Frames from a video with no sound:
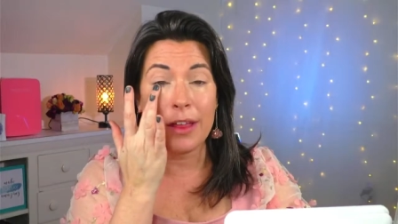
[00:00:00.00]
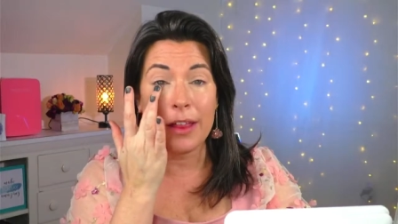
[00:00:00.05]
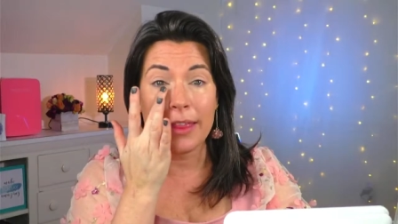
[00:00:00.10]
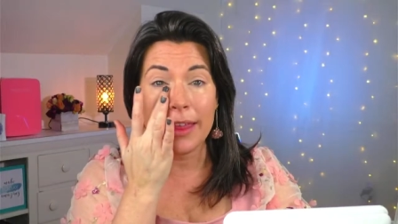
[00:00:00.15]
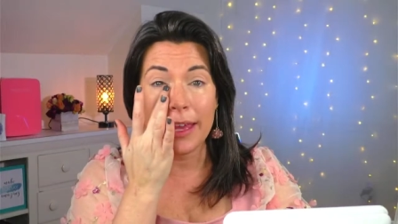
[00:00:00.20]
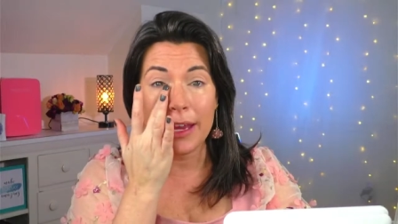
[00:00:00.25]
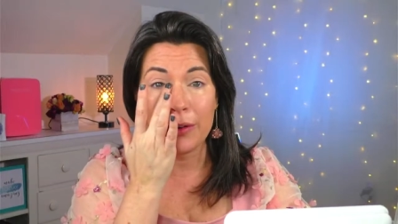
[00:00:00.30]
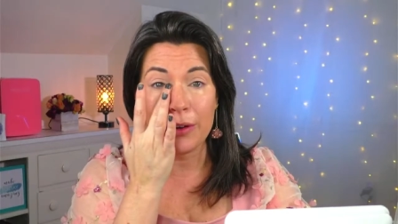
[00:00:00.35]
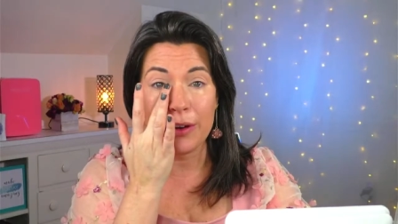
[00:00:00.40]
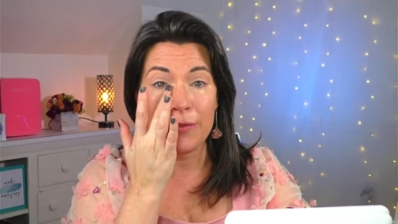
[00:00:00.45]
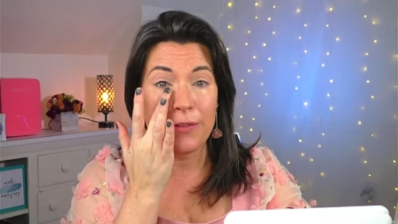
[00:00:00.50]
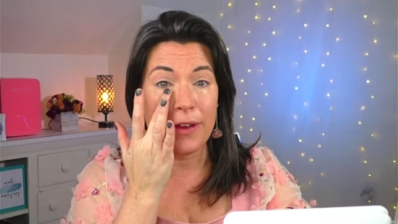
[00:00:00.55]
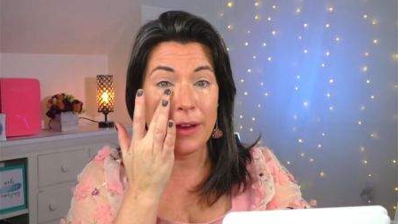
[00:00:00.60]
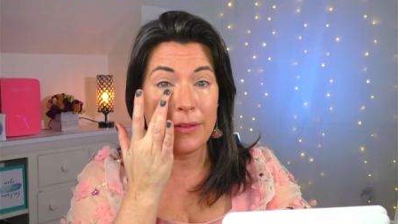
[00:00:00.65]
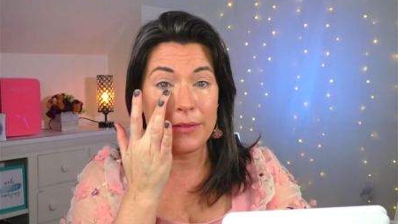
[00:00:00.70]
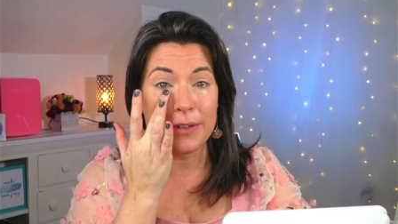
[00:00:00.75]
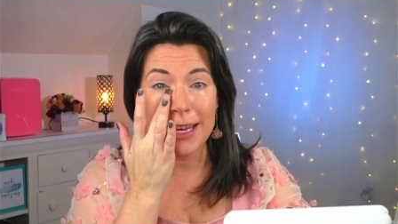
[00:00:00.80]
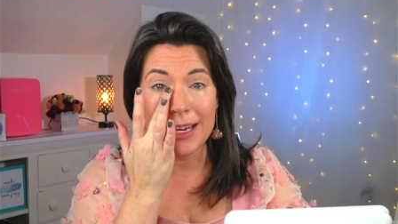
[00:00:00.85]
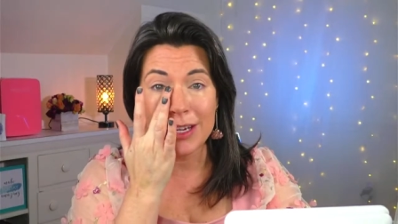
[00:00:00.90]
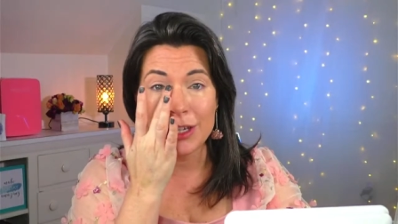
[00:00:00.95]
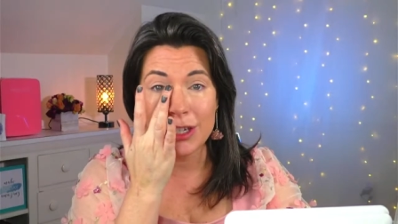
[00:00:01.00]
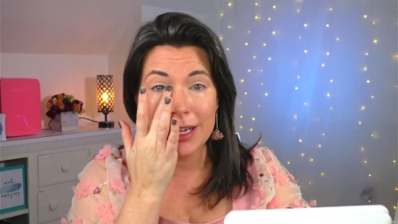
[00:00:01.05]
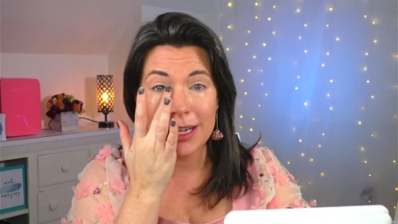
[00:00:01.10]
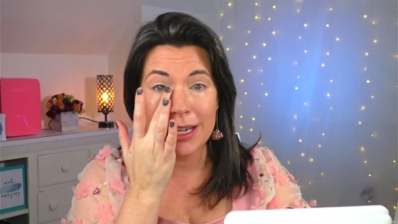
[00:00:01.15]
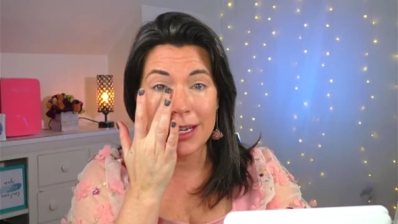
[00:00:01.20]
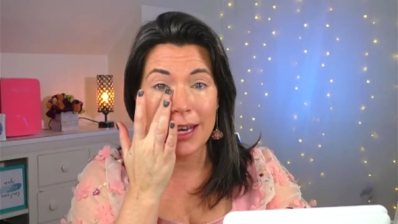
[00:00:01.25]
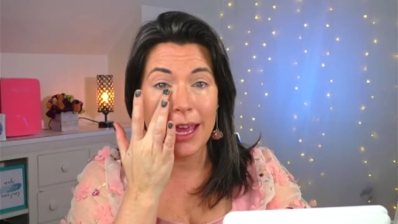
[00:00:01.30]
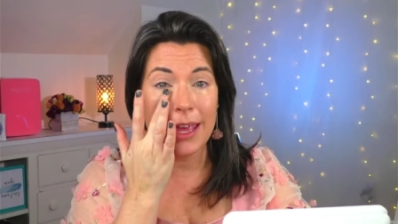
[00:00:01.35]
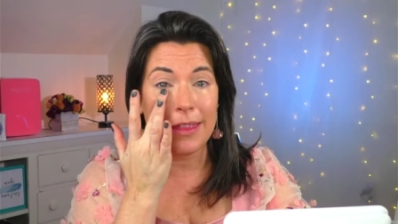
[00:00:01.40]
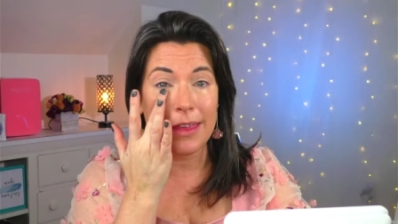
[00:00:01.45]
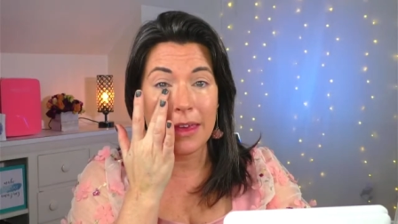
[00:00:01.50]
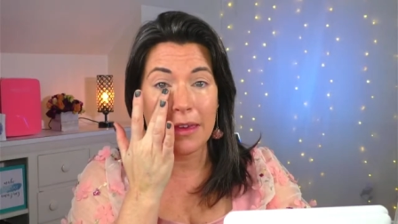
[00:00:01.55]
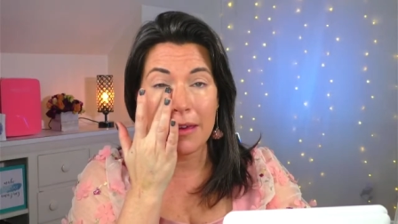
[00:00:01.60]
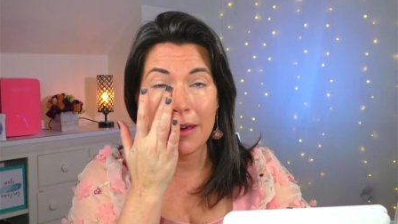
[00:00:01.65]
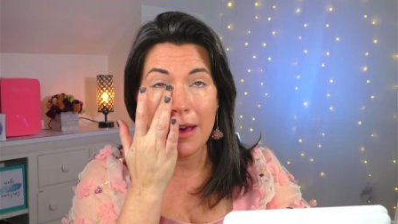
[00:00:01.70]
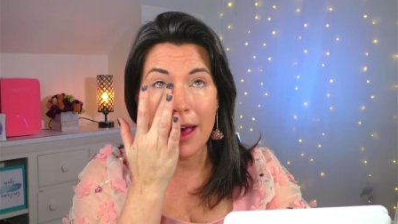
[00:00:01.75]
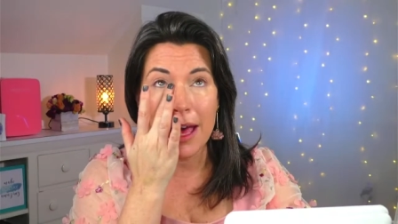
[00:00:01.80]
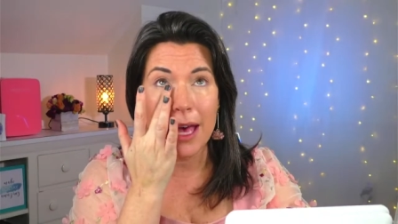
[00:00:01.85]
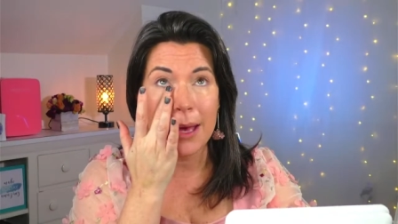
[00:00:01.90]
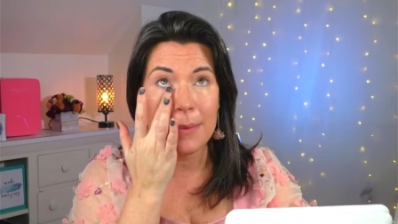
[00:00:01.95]
a layer of foundation and then
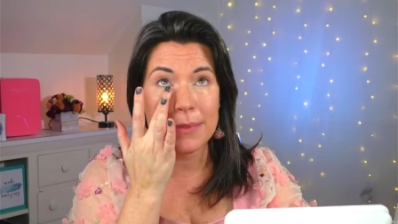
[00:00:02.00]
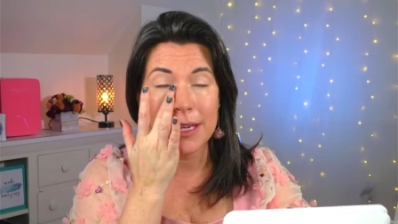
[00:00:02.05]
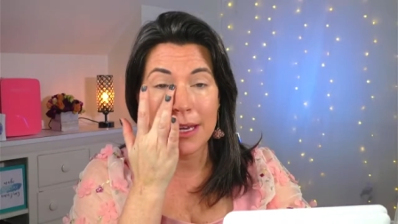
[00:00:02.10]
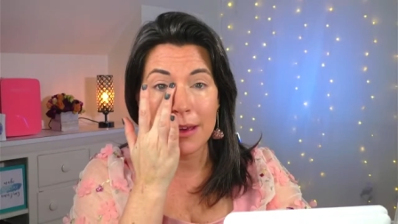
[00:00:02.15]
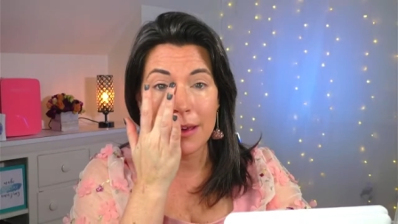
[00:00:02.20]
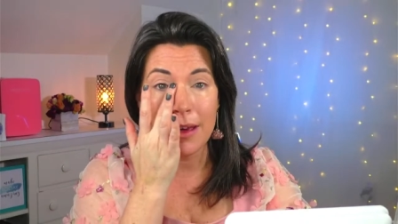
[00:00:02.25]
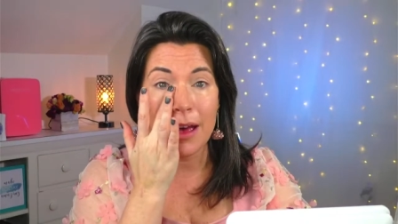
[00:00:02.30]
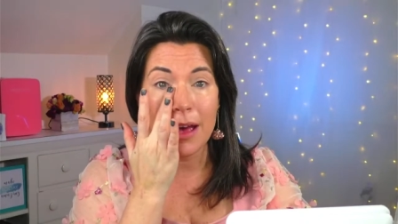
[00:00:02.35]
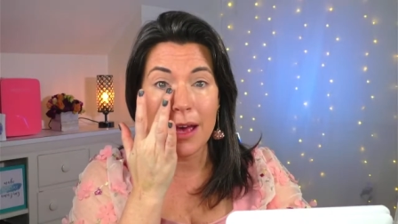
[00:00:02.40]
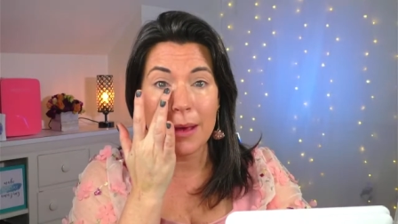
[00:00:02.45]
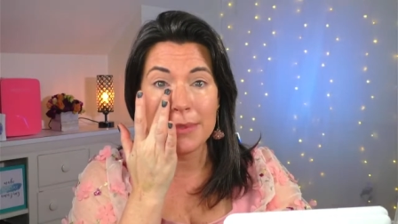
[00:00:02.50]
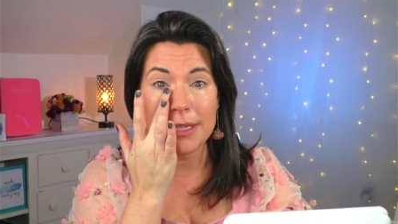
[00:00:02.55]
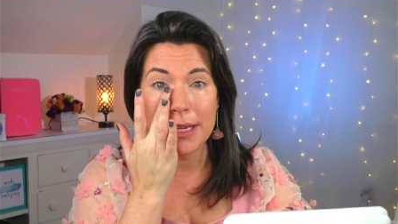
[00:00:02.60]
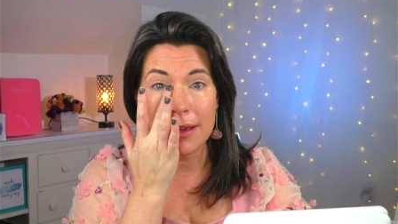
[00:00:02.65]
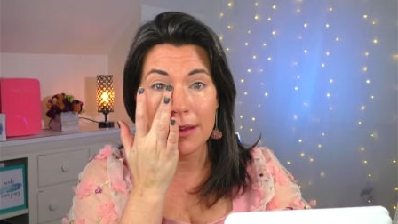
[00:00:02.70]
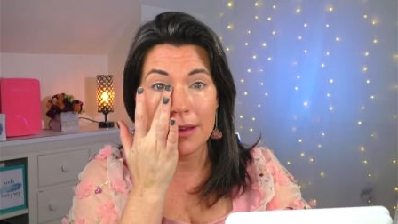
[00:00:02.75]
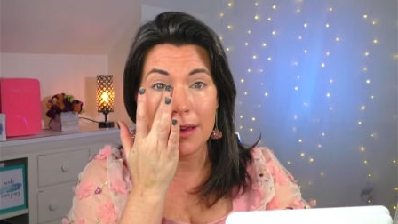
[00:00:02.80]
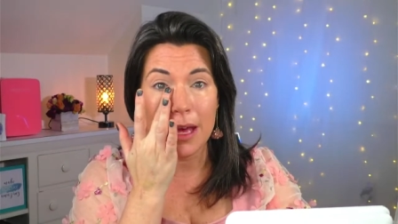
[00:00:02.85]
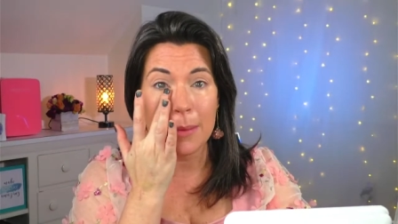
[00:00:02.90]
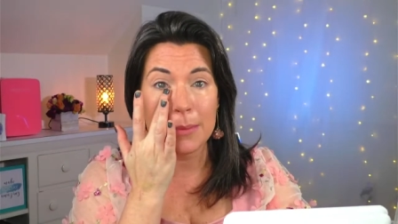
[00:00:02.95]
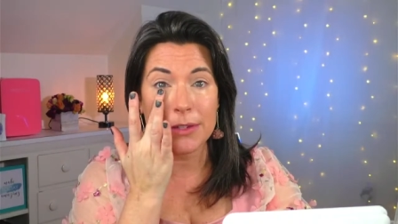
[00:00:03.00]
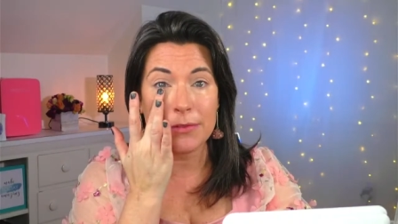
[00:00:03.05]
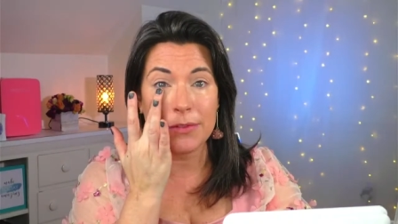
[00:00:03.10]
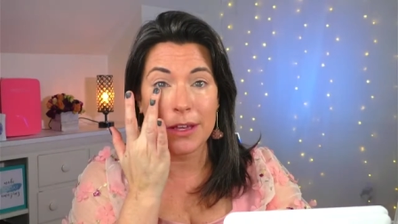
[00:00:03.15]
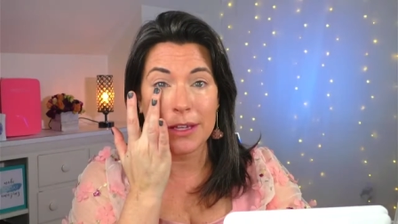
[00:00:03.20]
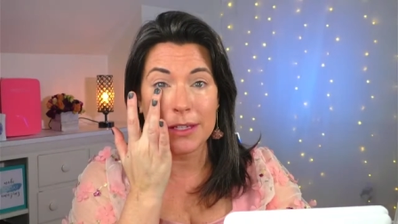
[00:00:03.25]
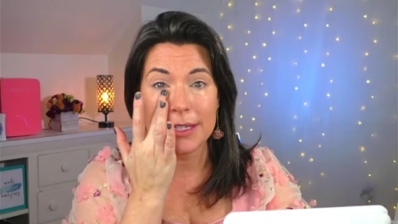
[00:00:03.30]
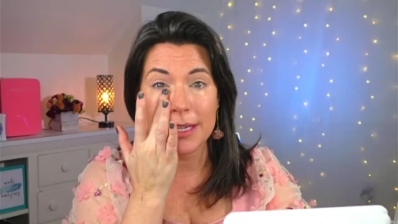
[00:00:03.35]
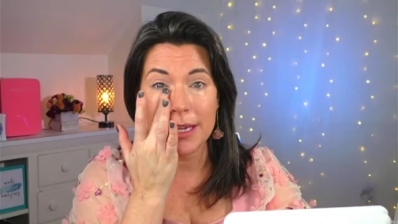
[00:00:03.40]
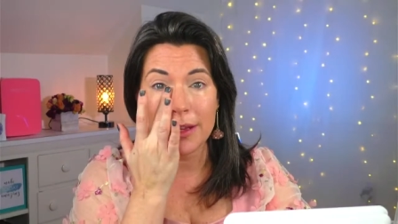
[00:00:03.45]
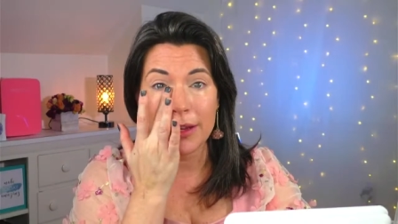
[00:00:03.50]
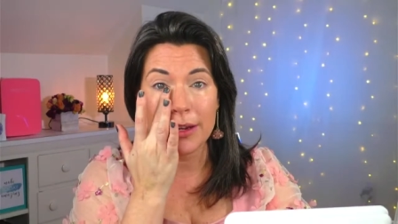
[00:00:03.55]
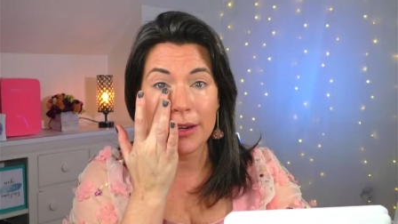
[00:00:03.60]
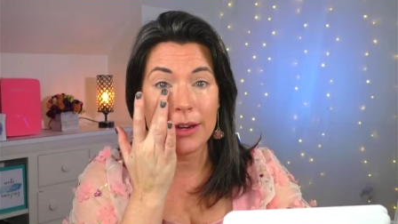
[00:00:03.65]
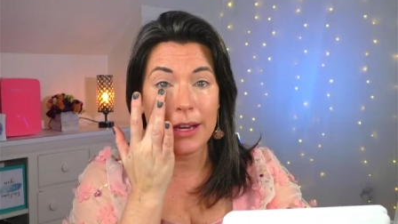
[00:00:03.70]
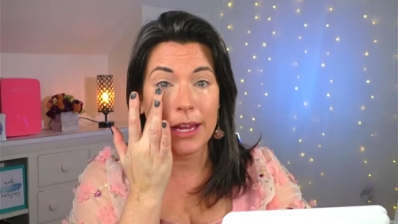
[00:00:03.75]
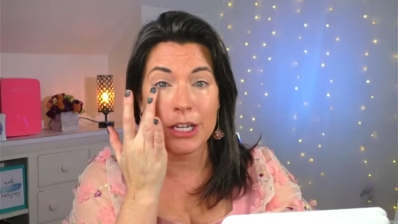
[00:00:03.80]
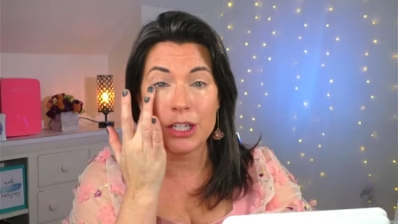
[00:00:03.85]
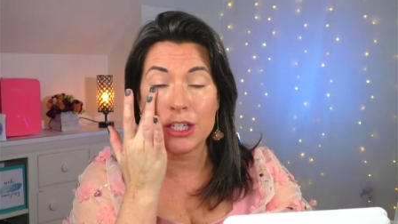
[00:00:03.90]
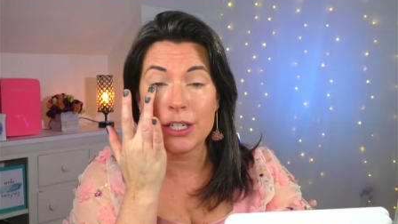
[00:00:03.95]
gobs and gobs and gobs of
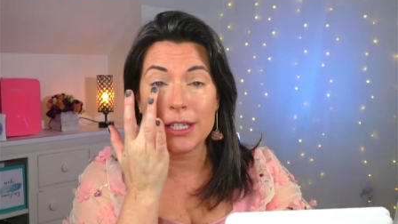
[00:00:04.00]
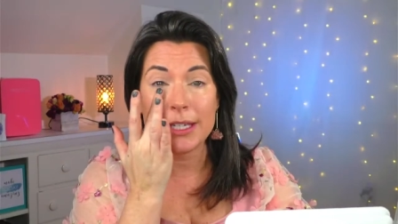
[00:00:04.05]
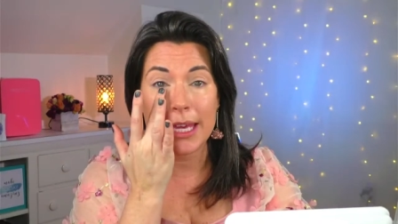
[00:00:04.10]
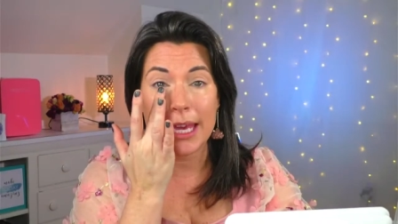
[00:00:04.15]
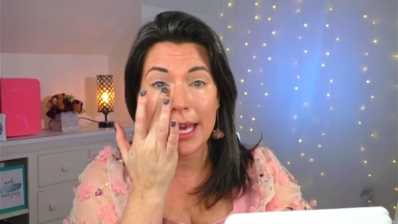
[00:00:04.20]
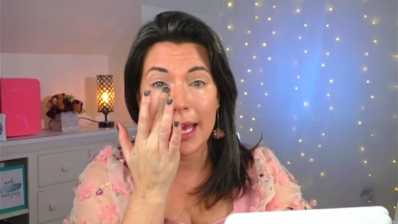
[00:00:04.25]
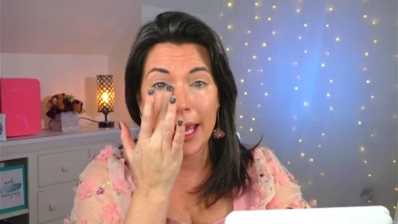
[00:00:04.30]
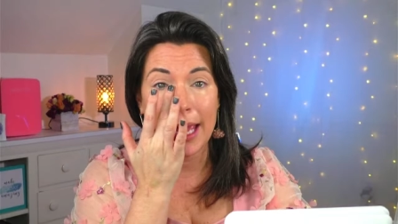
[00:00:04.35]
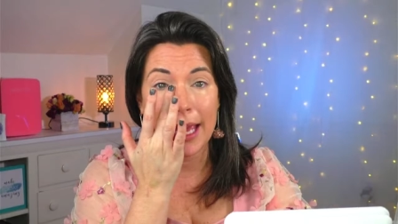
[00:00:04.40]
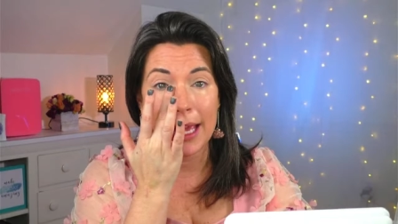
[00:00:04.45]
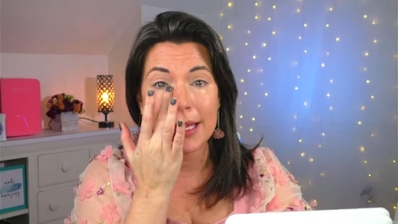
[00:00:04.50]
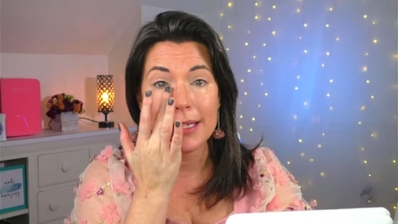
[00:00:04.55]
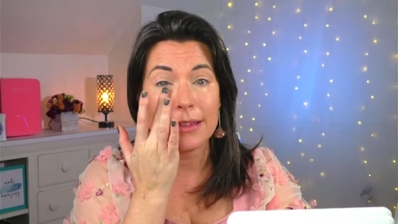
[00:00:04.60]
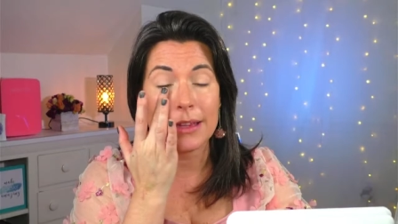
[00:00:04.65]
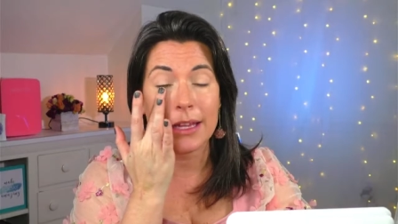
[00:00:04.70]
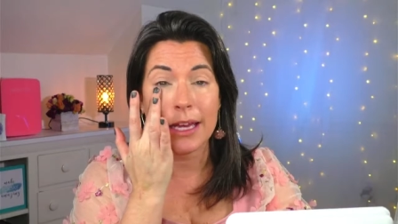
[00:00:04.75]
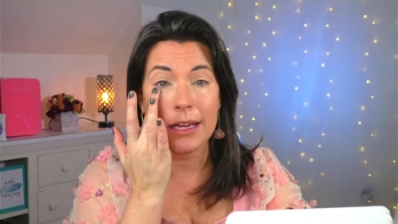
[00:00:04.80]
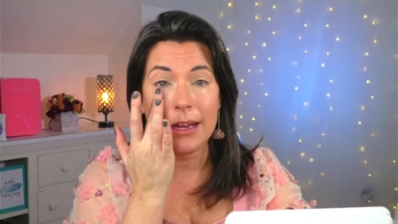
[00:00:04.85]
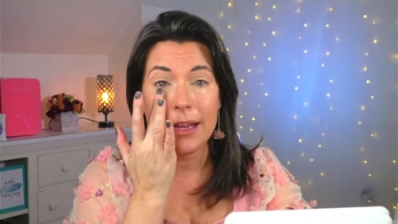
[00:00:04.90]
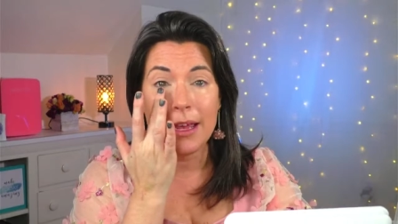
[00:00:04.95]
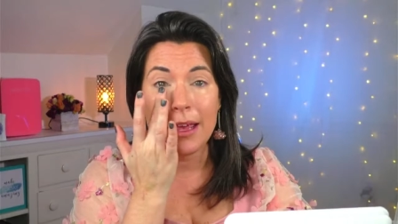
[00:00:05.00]
concealer. It just can't handle it.